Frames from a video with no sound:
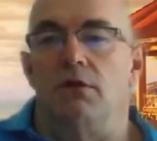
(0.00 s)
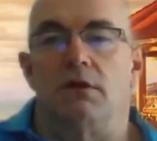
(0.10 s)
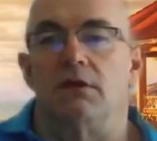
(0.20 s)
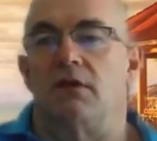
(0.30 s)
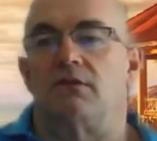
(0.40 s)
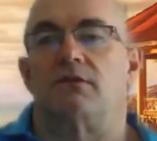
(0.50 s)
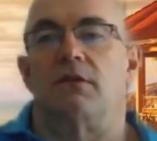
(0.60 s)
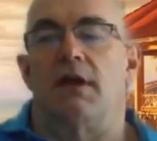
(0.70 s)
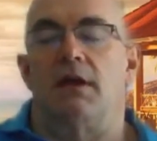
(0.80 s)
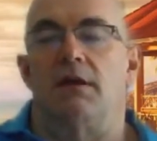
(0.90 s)
can just,
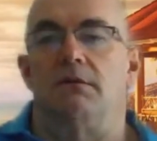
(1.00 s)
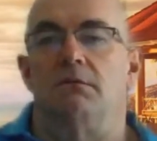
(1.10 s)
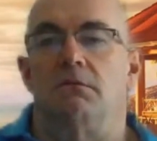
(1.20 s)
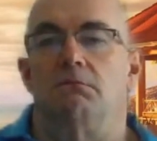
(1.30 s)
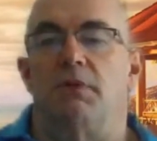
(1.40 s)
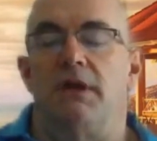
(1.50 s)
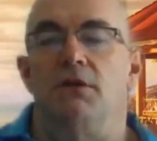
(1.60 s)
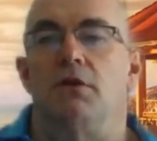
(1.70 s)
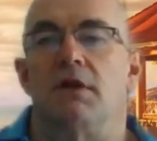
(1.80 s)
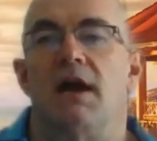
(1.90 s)
but
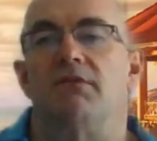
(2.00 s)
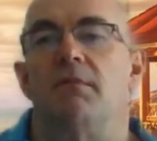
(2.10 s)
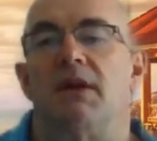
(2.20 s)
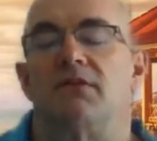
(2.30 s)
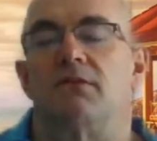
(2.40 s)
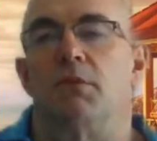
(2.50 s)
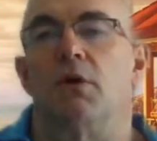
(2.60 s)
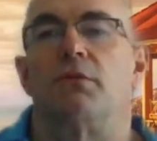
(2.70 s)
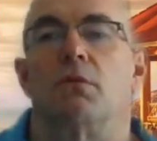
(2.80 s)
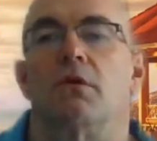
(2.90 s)
you can have the best of
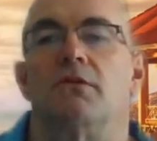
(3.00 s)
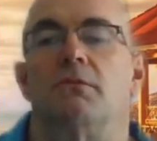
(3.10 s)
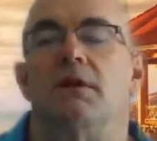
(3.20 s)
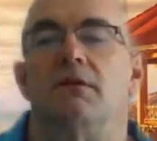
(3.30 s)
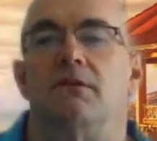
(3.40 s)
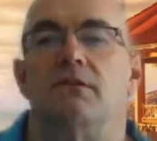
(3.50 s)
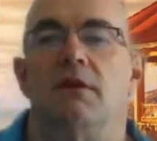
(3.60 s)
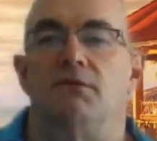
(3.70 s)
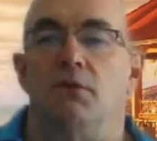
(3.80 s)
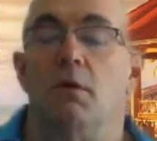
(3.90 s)
both worlds because
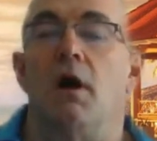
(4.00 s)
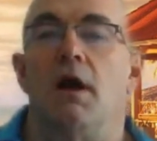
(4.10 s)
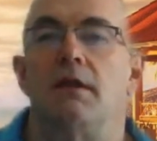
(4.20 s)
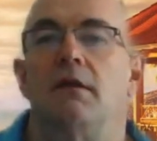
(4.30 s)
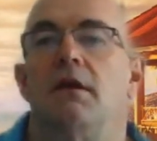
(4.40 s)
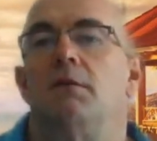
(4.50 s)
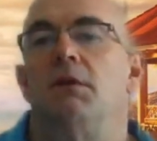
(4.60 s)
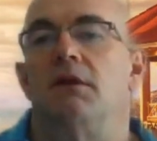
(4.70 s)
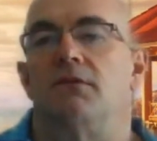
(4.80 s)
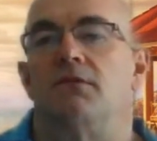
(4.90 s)
if you
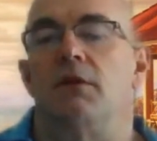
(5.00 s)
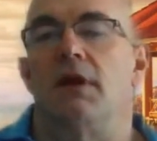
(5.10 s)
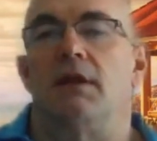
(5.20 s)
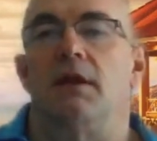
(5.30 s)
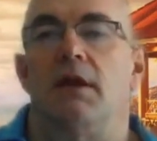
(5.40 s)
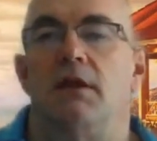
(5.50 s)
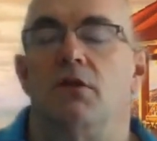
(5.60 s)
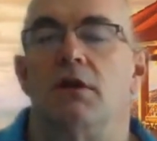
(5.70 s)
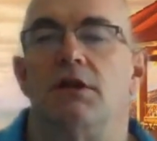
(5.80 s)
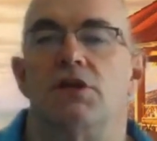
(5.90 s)
get a
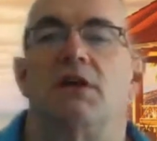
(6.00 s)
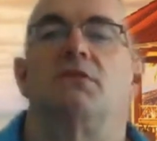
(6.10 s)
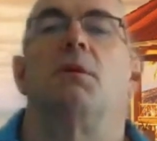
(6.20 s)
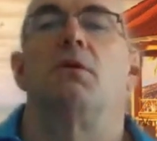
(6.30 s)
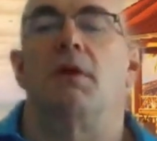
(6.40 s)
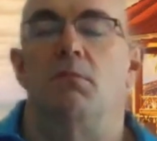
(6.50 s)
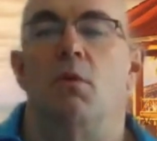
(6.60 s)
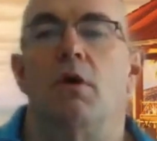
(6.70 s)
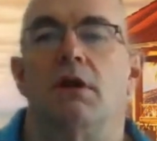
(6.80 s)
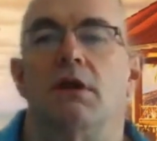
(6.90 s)
good adjustable rate
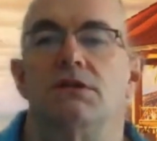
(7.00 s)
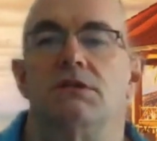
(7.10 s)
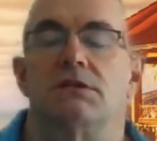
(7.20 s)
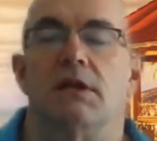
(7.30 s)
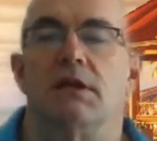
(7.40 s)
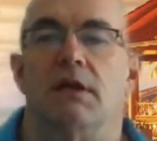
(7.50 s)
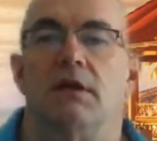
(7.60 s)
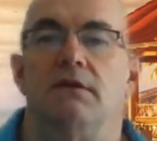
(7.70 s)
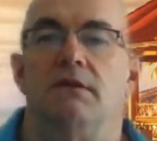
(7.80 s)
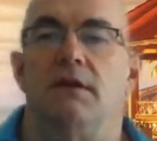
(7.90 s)
mortgage, like
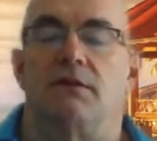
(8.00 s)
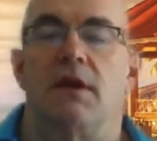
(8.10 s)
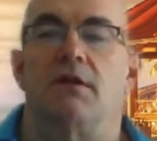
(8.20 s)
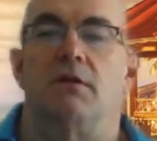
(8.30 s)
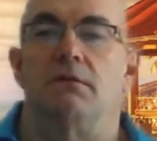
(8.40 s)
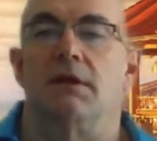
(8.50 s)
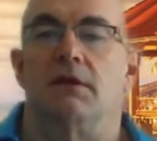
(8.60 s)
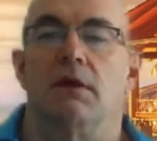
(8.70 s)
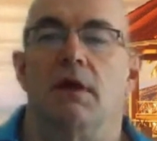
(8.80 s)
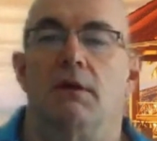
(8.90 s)
a discounted, like
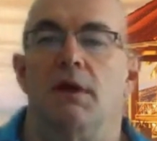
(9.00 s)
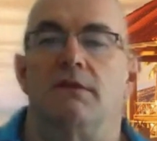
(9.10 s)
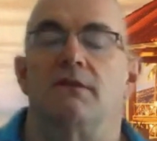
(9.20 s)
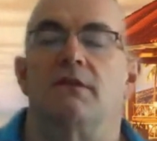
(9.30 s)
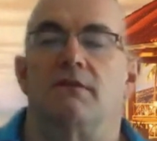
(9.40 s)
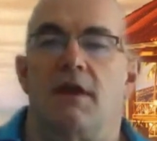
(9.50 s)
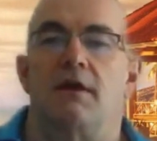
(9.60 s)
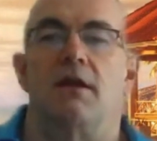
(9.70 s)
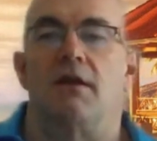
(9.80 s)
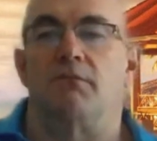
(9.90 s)
a rate that's
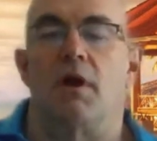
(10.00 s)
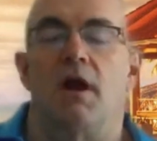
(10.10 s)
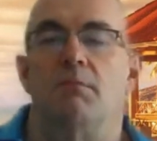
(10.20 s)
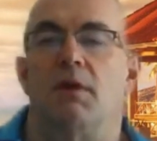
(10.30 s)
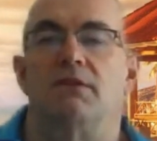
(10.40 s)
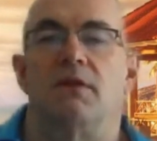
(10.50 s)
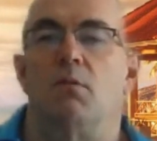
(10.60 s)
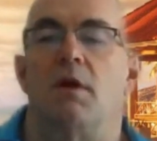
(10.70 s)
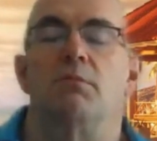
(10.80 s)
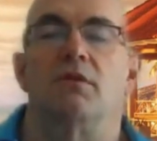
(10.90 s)
discounted off prime by say
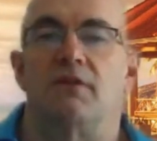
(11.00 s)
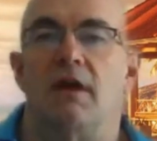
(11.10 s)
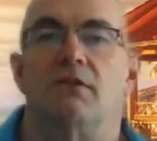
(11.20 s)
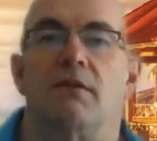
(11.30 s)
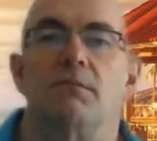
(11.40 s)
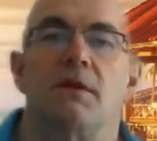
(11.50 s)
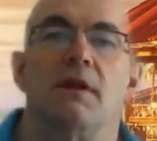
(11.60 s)
1% or something like